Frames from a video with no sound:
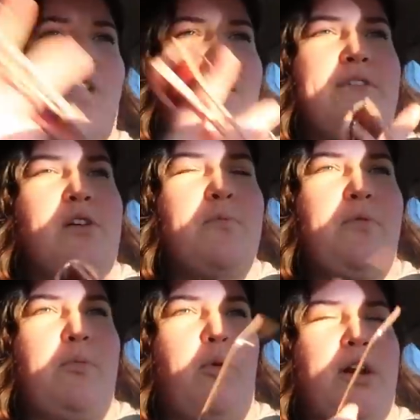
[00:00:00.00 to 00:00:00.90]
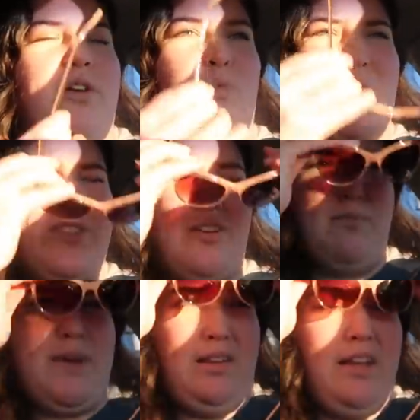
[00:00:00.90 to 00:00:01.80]
Driving home from work in winter
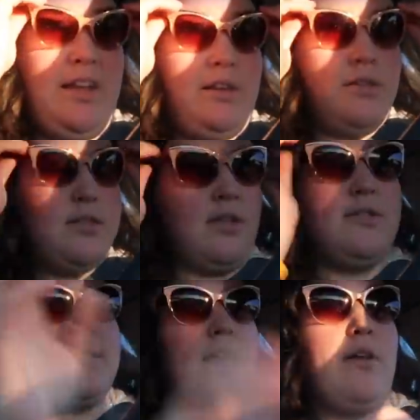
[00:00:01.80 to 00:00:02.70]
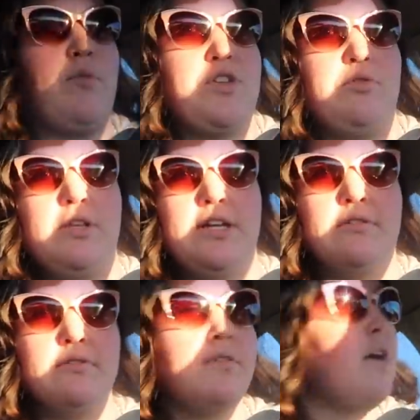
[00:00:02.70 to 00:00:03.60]
be like sunset when you
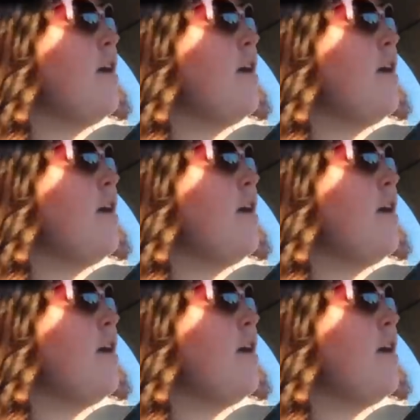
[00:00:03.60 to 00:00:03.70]
leave.